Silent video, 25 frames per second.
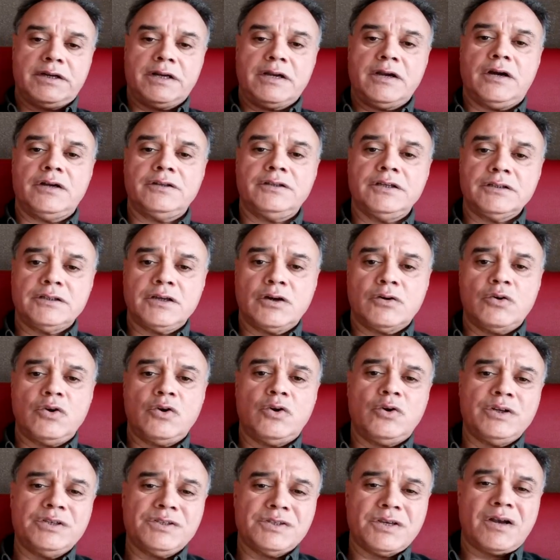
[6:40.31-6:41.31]
Regarding the
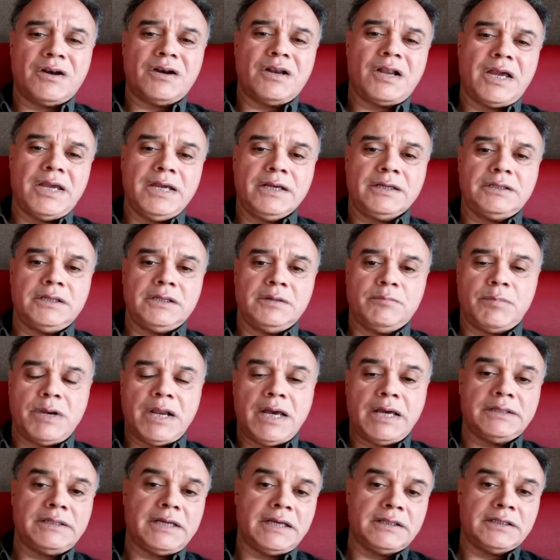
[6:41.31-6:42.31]
colloids, are like the
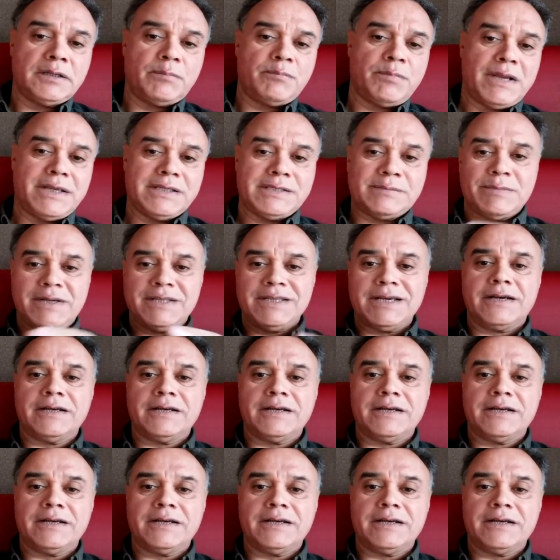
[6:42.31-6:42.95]
blood and the plasma.